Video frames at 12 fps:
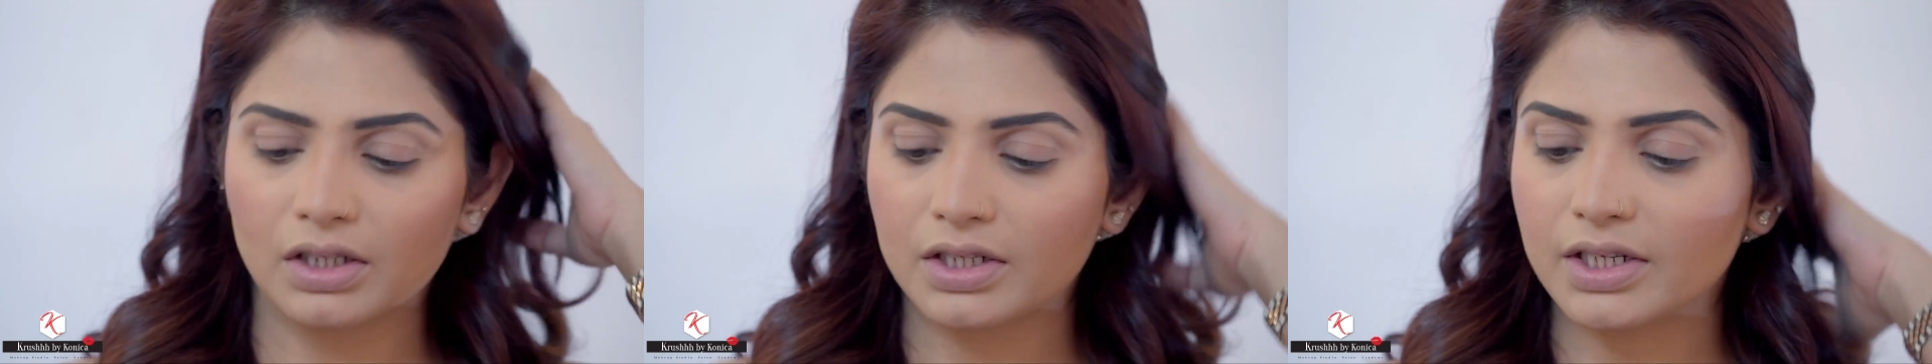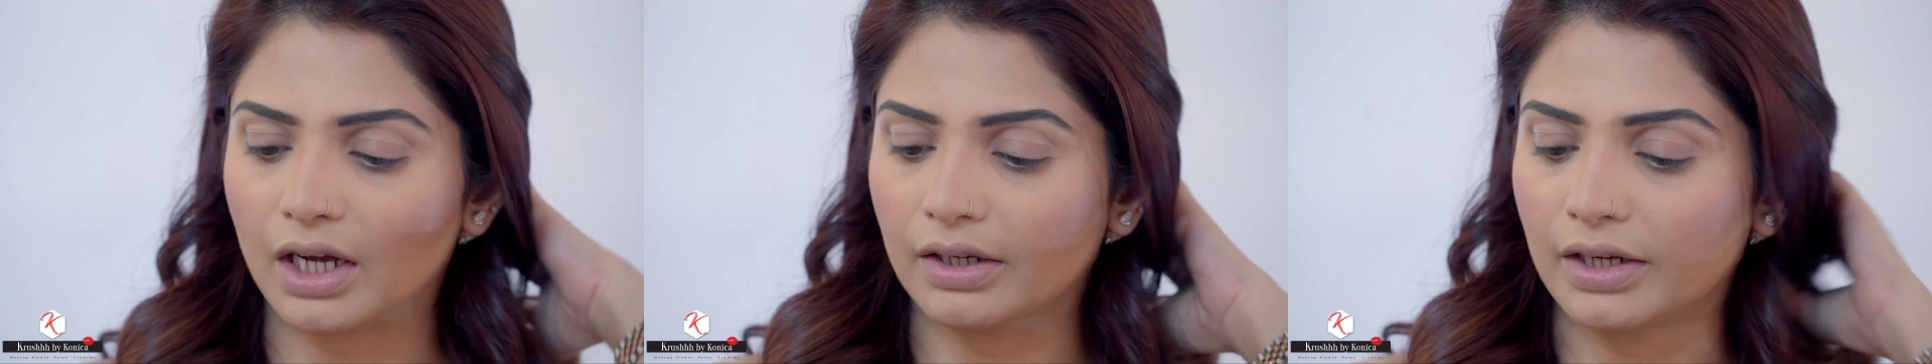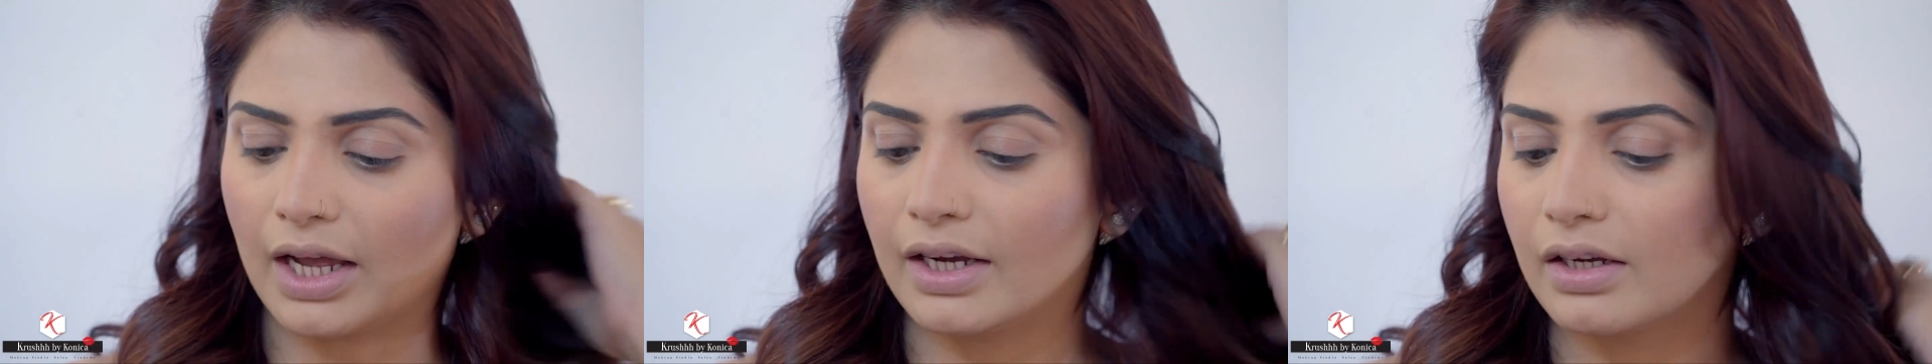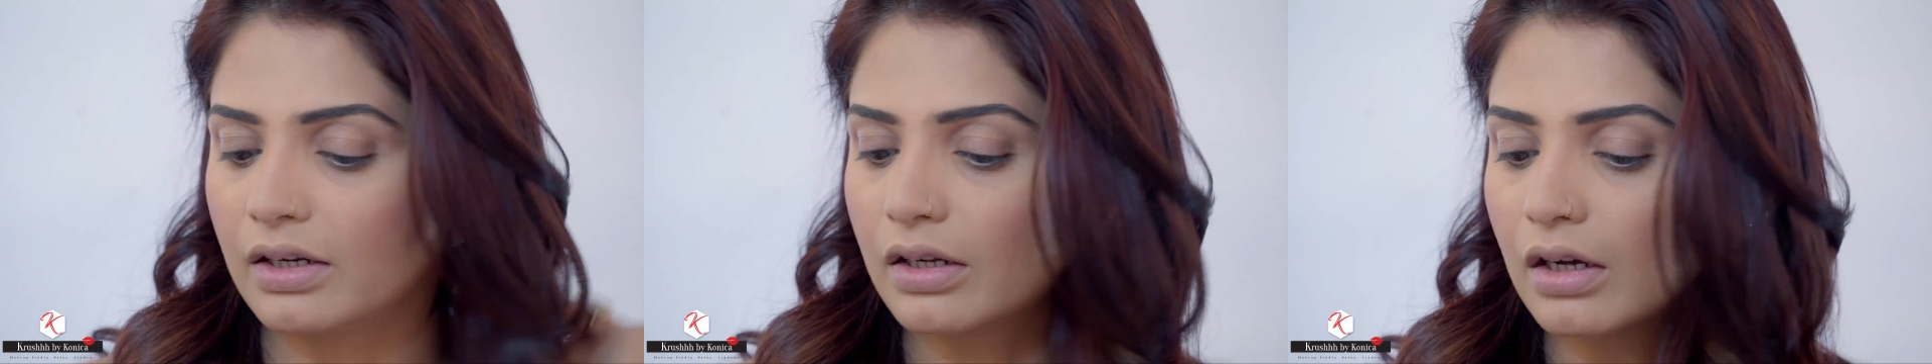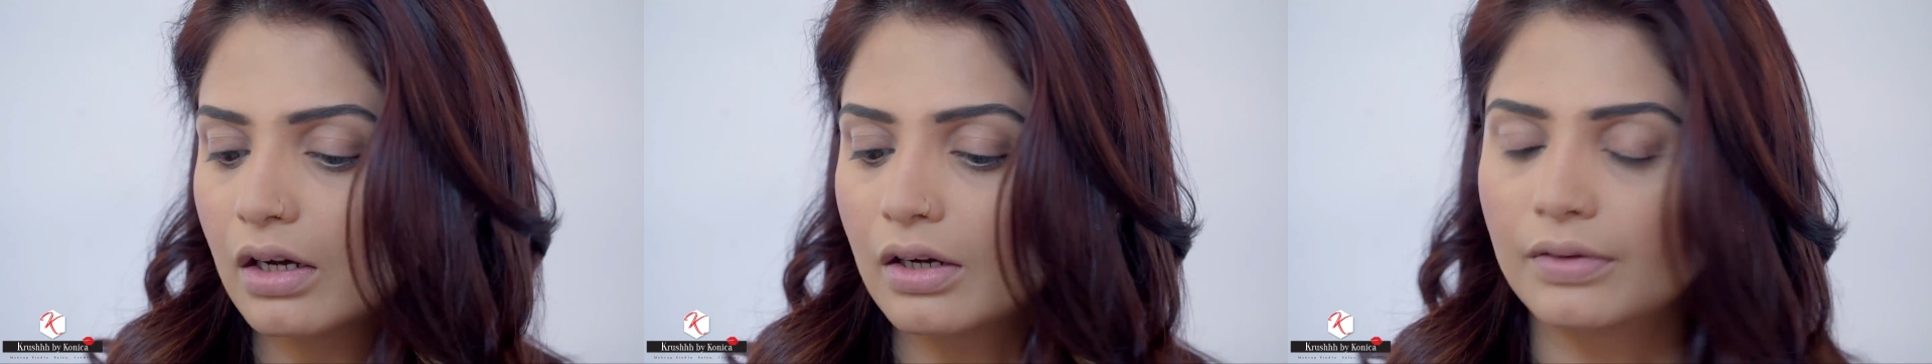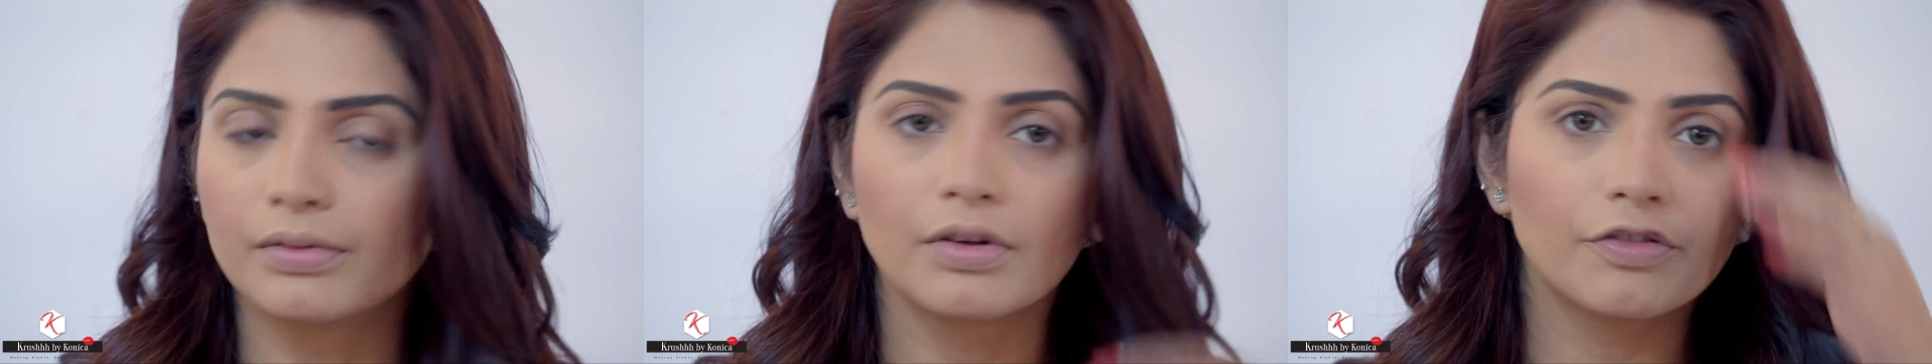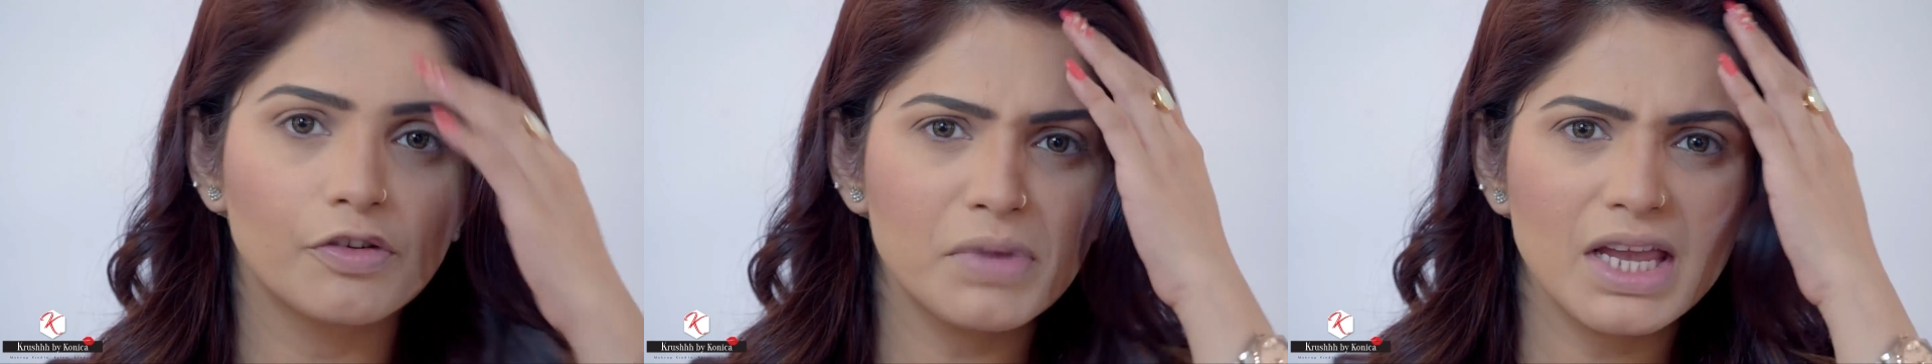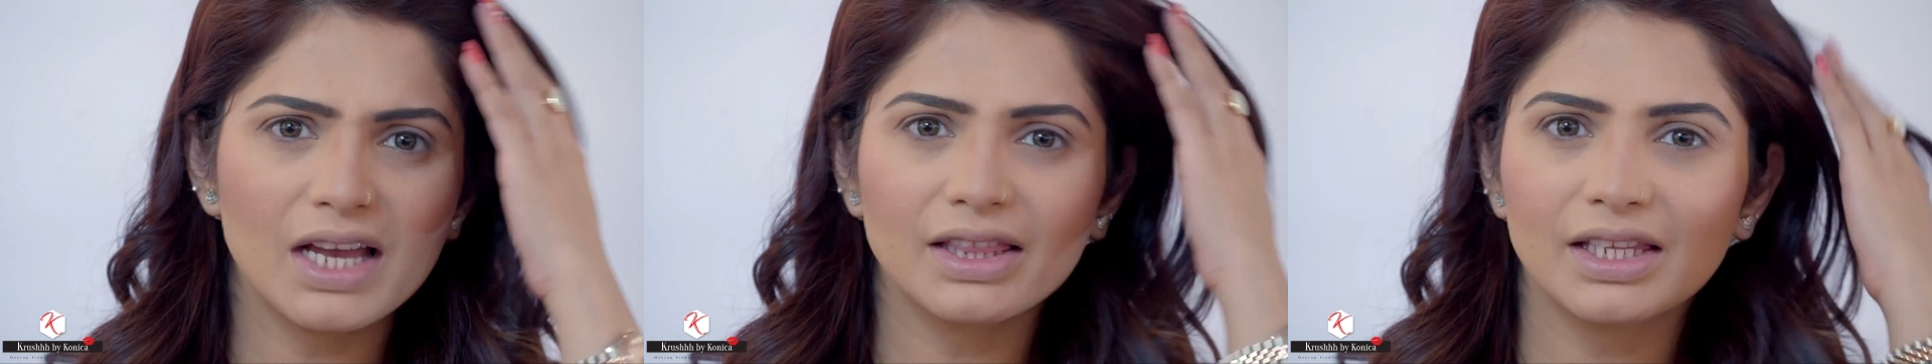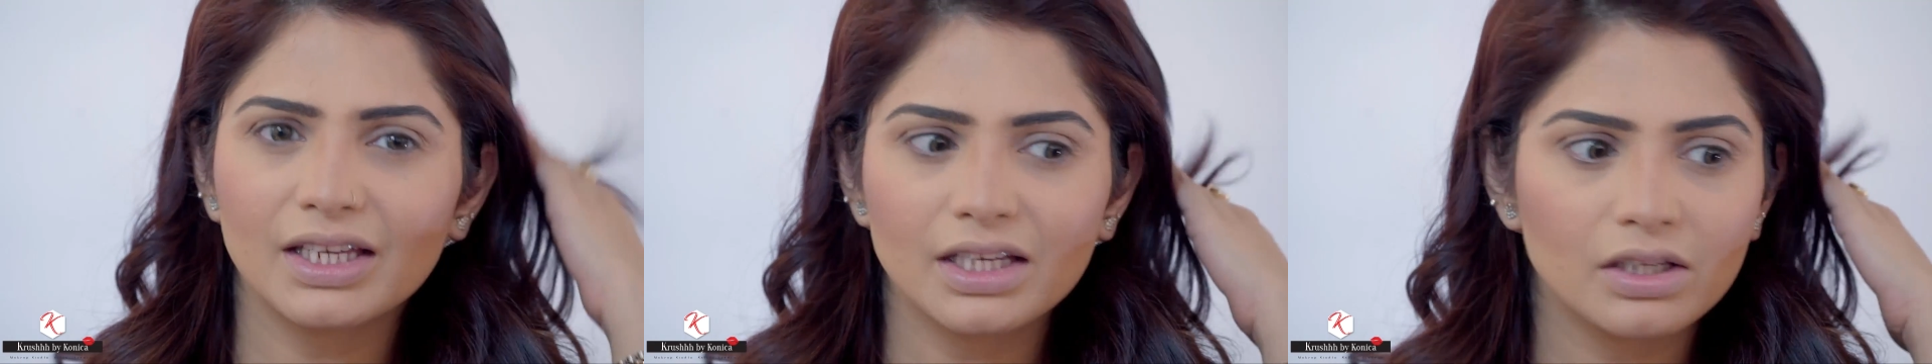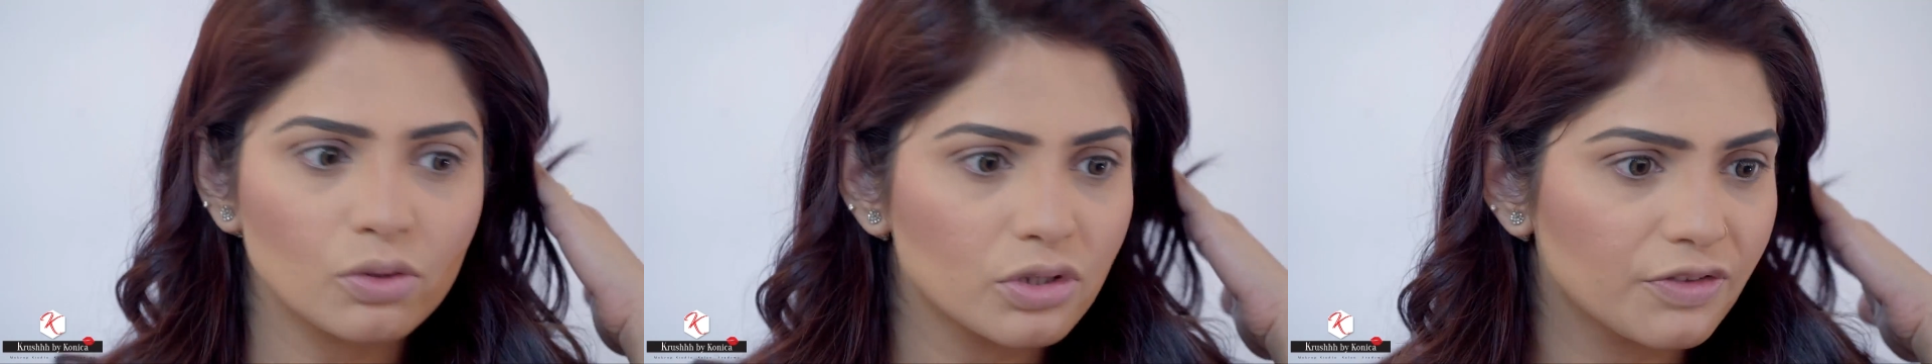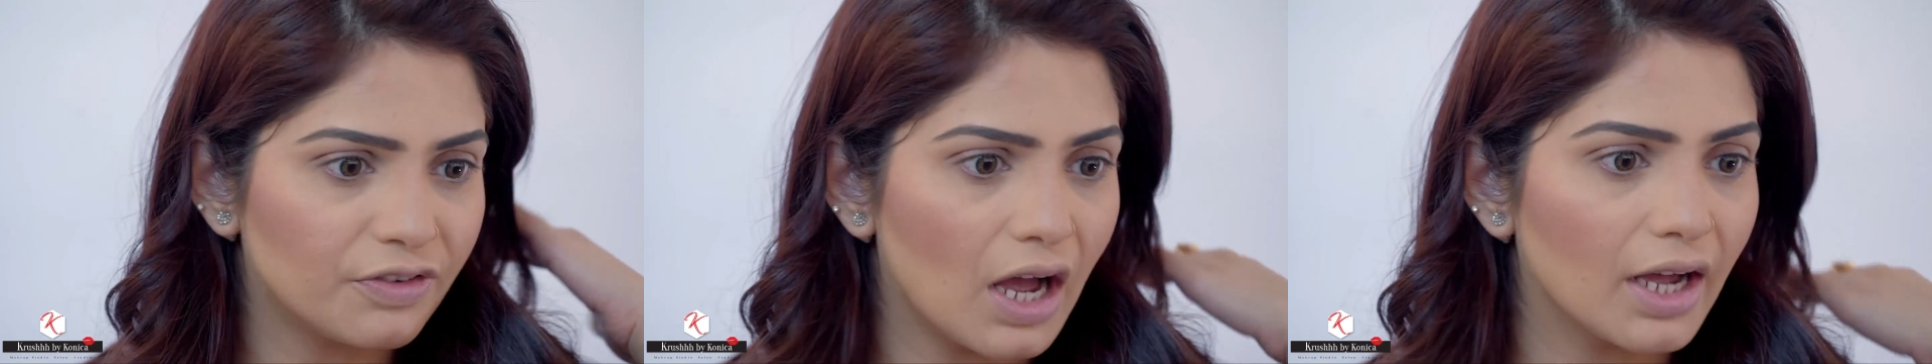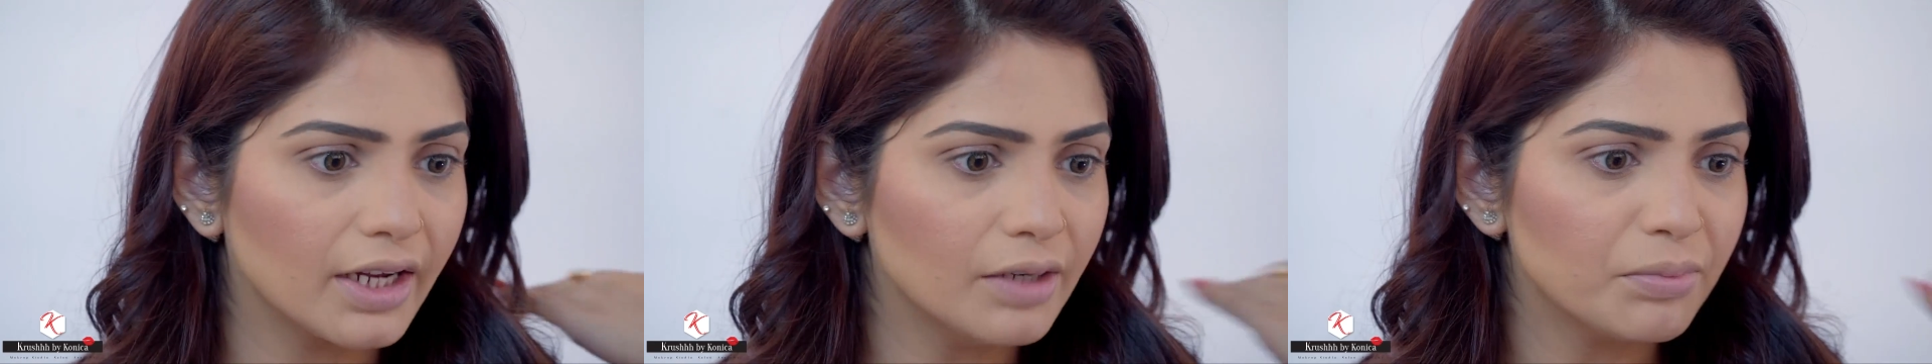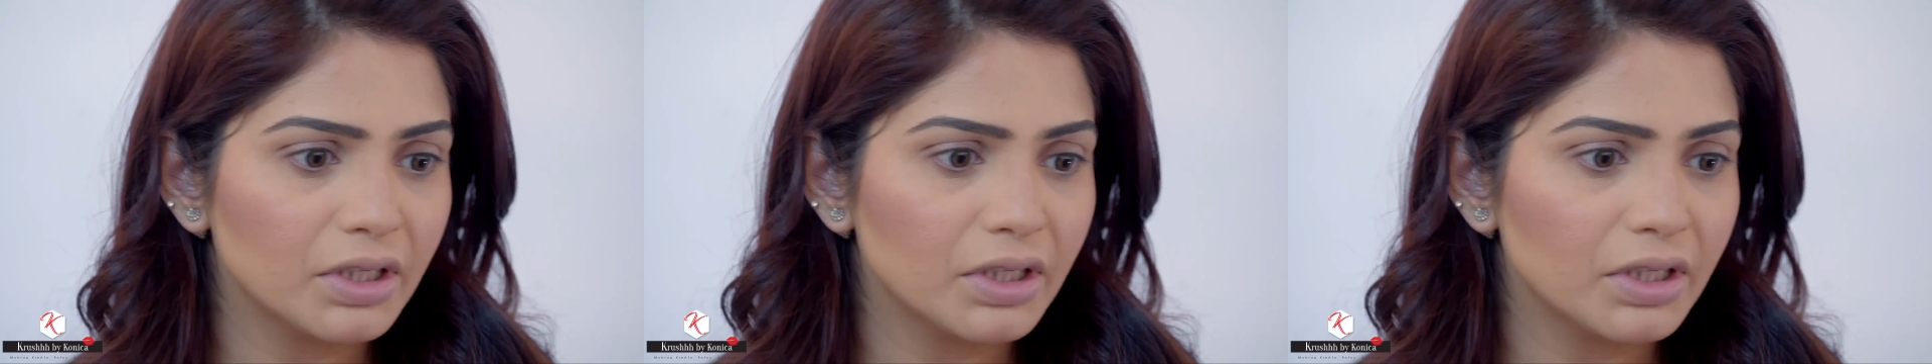Done. And for me, I think it looks fine,